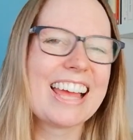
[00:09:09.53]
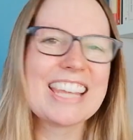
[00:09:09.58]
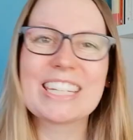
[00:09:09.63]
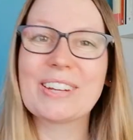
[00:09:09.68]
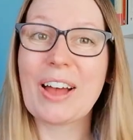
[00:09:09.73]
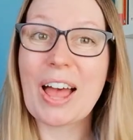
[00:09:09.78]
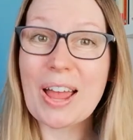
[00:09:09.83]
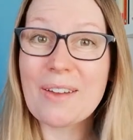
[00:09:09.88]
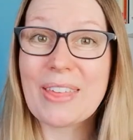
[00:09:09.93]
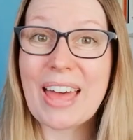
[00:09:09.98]

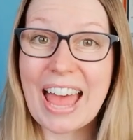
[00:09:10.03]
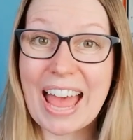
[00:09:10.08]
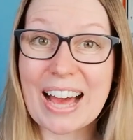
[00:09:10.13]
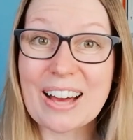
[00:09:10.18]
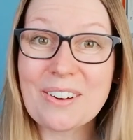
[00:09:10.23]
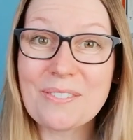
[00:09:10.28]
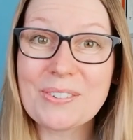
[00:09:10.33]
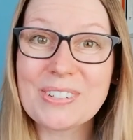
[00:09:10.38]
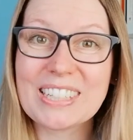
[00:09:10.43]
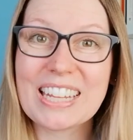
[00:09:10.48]
So I hope that
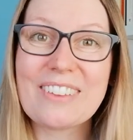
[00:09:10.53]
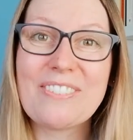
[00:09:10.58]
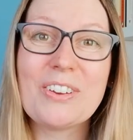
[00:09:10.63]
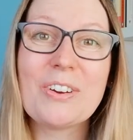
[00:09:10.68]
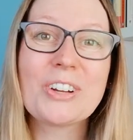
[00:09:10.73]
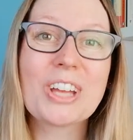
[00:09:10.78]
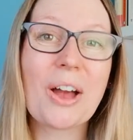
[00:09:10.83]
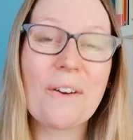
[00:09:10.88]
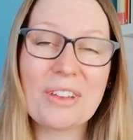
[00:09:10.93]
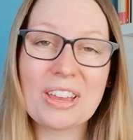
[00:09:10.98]
helps. If
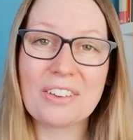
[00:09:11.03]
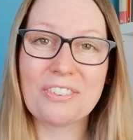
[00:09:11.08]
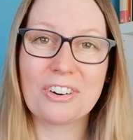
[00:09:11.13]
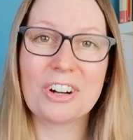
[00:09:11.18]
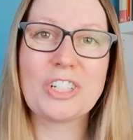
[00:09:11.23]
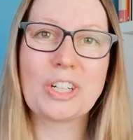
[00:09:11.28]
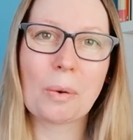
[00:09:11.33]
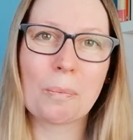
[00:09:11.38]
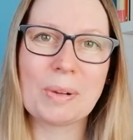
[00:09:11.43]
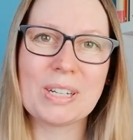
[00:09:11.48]
you're going
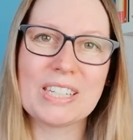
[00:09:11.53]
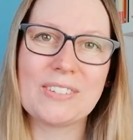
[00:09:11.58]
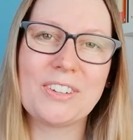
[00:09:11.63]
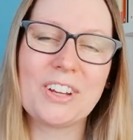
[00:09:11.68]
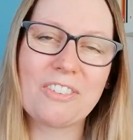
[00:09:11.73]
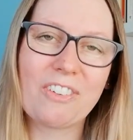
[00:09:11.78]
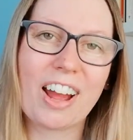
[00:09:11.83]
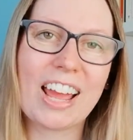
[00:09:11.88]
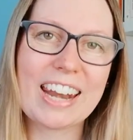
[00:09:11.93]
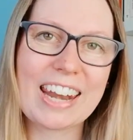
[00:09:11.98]
for a job
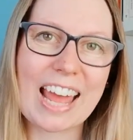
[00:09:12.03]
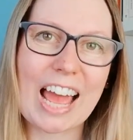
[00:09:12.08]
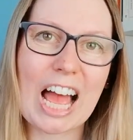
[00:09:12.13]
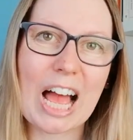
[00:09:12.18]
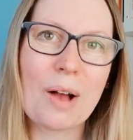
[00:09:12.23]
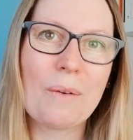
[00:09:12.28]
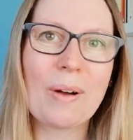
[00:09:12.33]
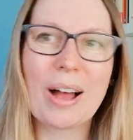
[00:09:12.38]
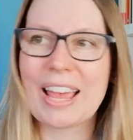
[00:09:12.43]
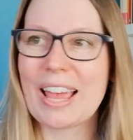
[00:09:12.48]
interview right now,